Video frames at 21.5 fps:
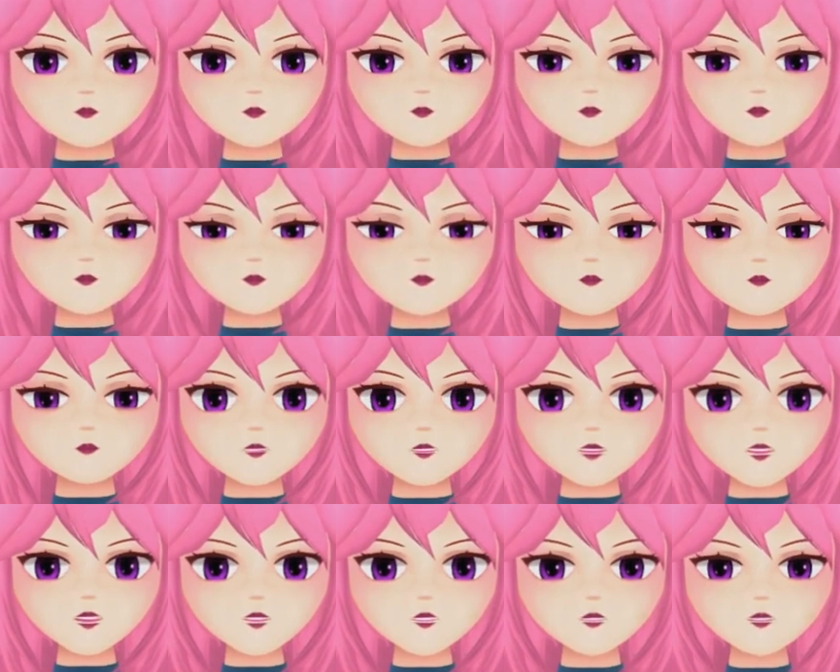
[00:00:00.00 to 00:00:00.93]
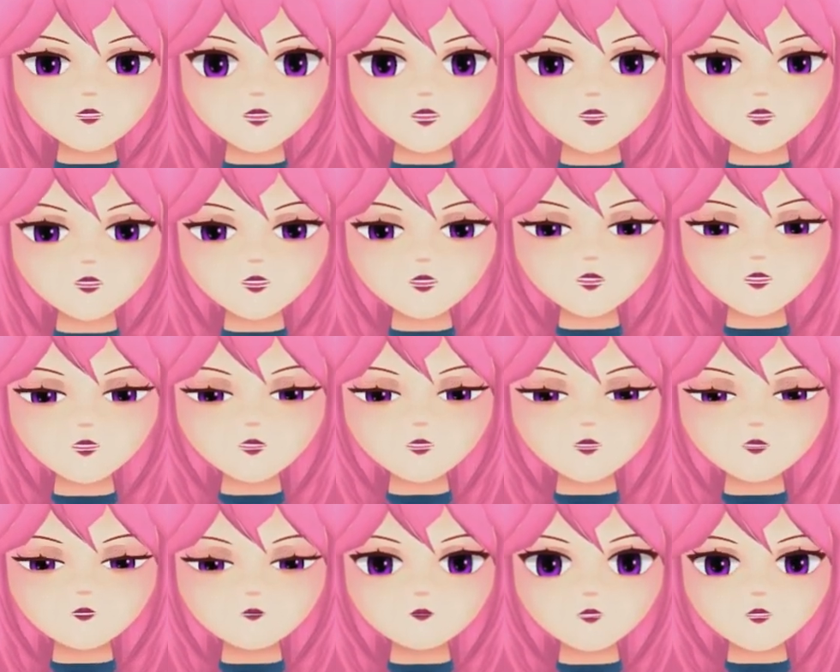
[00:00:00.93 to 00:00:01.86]
So I'm just grabbing it and
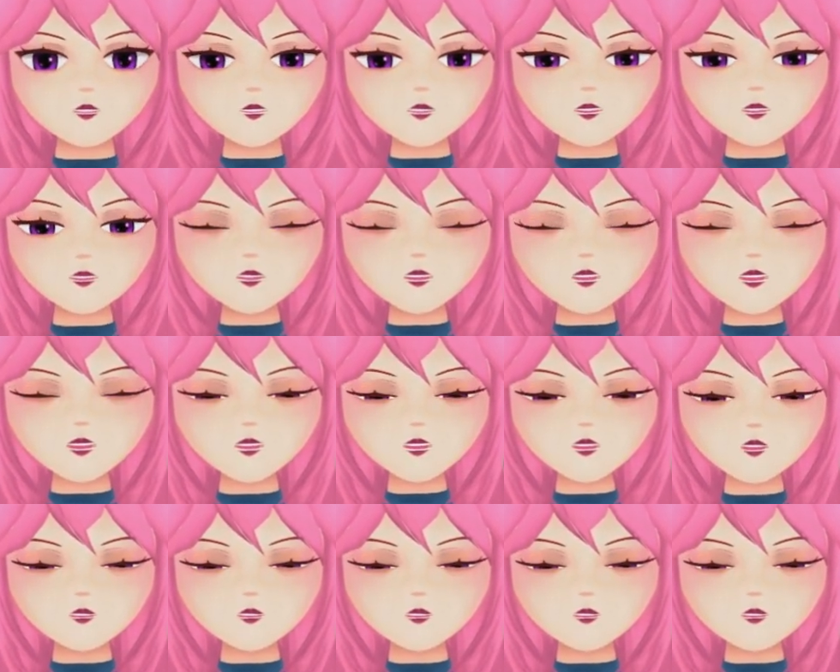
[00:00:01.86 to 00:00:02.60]
pulling it up,